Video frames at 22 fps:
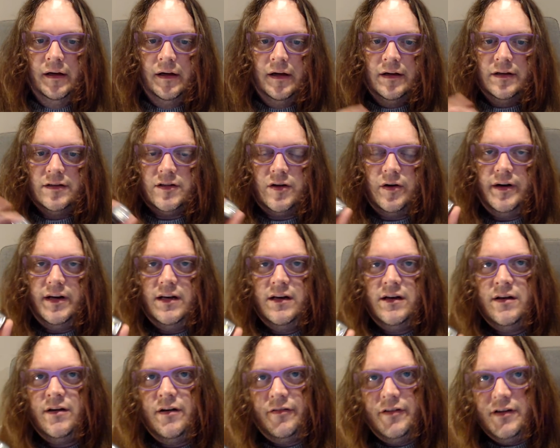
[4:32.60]
So I
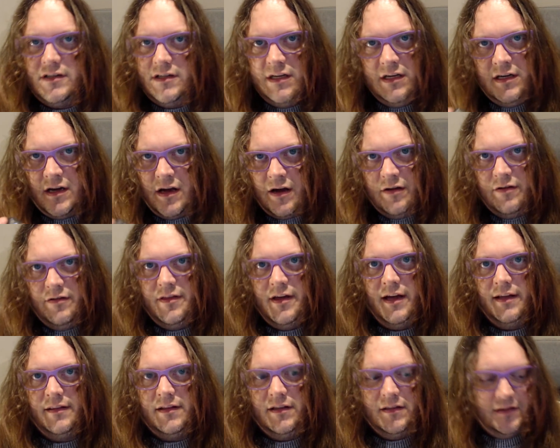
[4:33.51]
didn't originally know
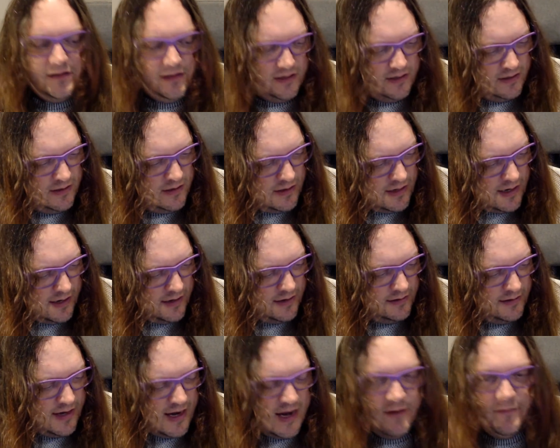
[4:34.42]

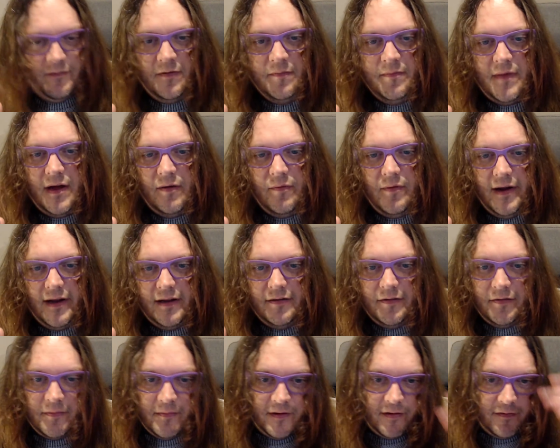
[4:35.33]
that came from that way
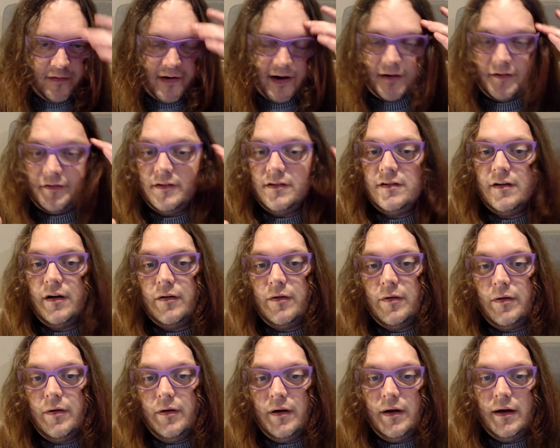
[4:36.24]
from the factory.
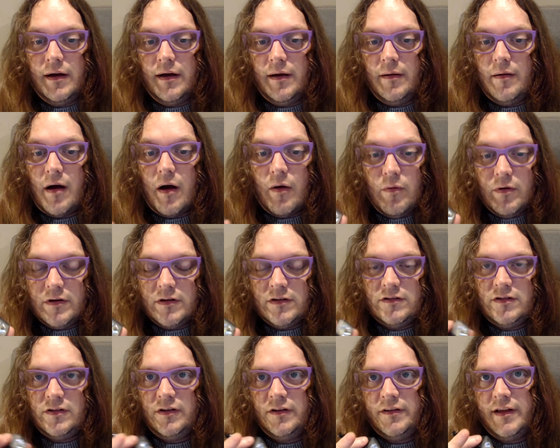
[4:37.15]
So I wanted
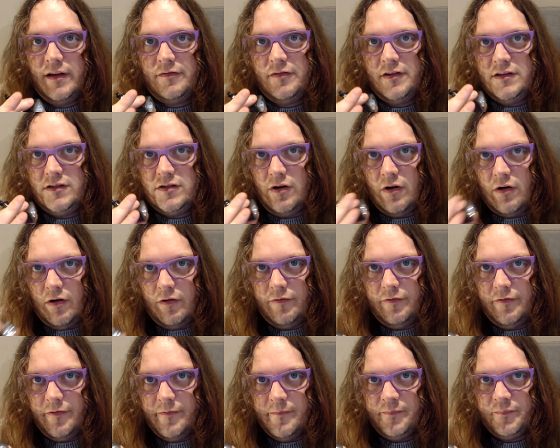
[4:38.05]
to turn that feature
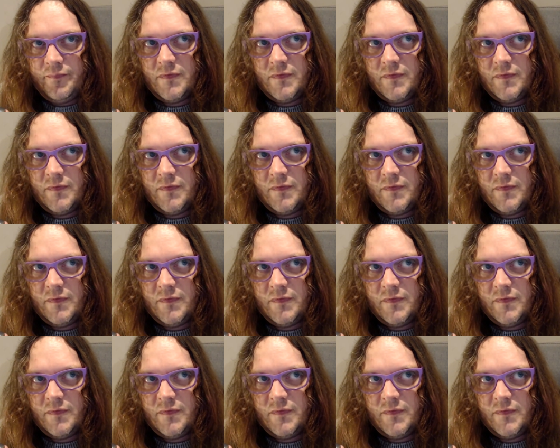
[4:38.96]
off.